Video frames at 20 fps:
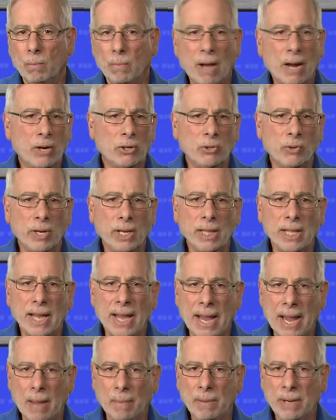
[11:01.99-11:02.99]
Monitoring the
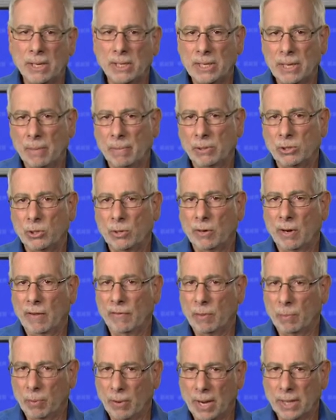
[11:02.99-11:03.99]
ambient temperature of
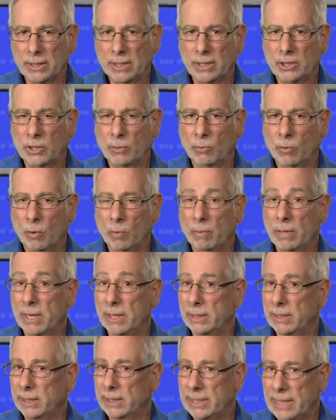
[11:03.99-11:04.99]
the processing room
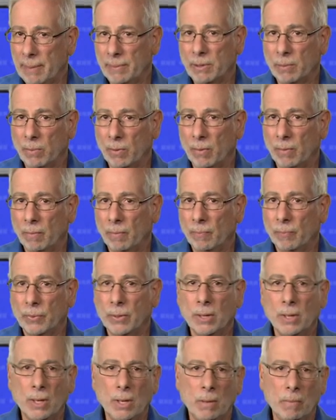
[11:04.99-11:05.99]
is acceptable
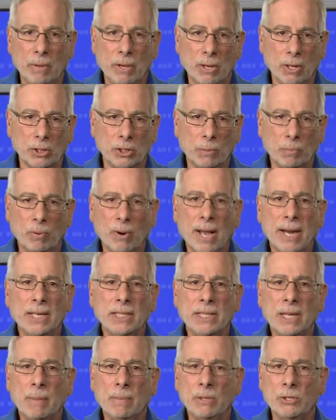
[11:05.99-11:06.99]
because the
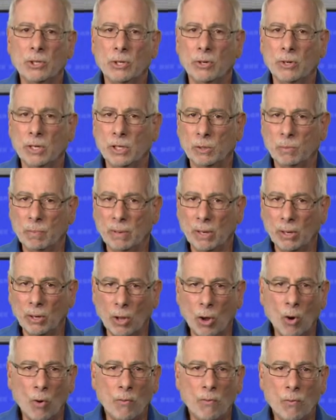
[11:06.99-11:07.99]
product temperature is
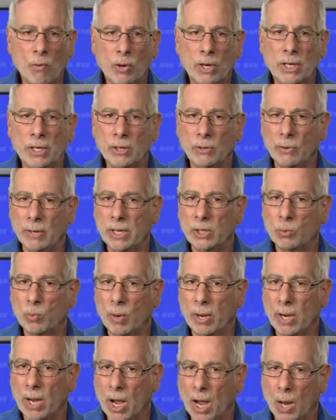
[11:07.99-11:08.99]
below 40 degrees
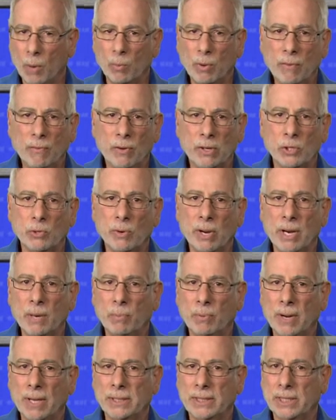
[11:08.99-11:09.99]
when unrefrigerated
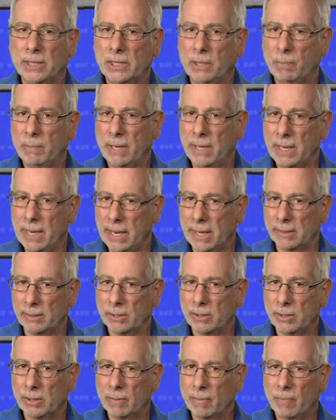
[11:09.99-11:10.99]
processing
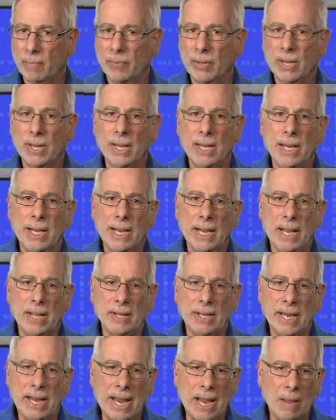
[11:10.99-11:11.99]
begins and
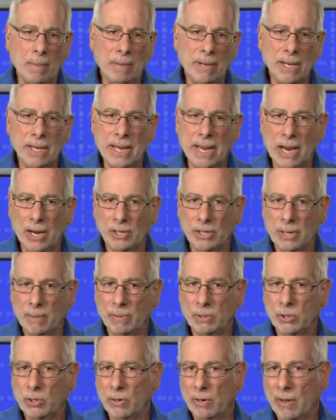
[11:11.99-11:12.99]
the ambient air
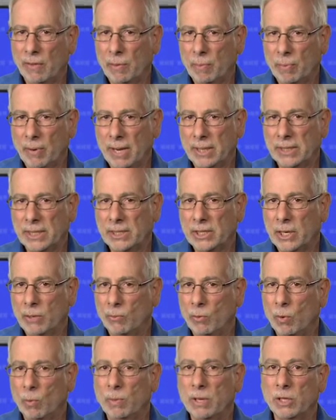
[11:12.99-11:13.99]
temperature of the processing
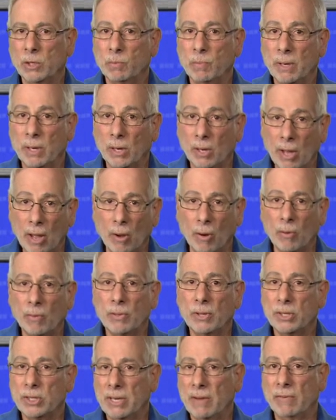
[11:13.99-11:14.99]
room is below
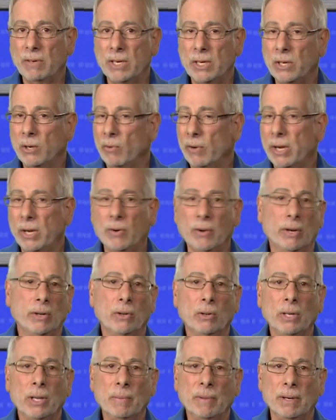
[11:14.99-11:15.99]
the 70 degree
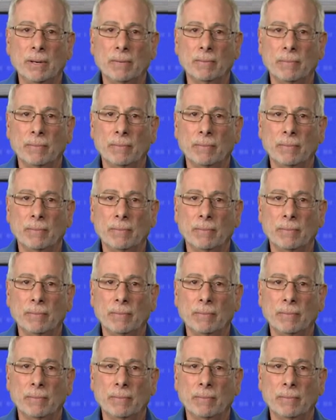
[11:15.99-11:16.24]
critical limit.